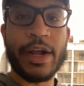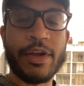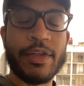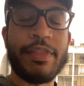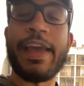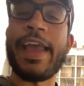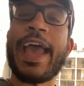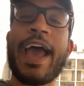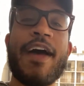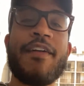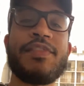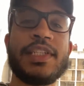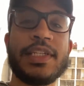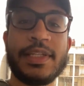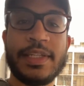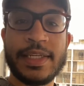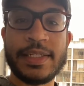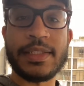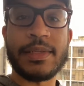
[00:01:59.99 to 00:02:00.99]
they have to
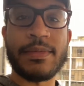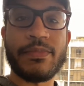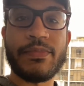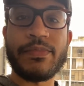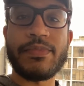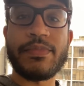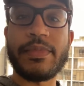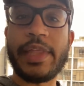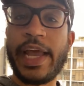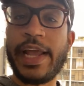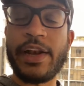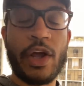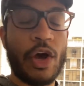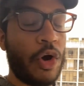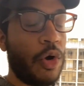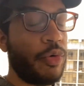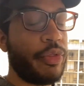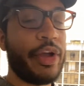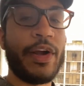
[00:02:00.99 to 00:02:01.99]
listen. They
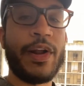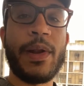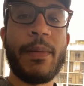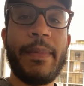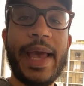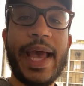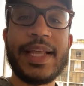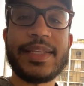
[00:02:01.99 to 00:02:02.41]
know they're in a bad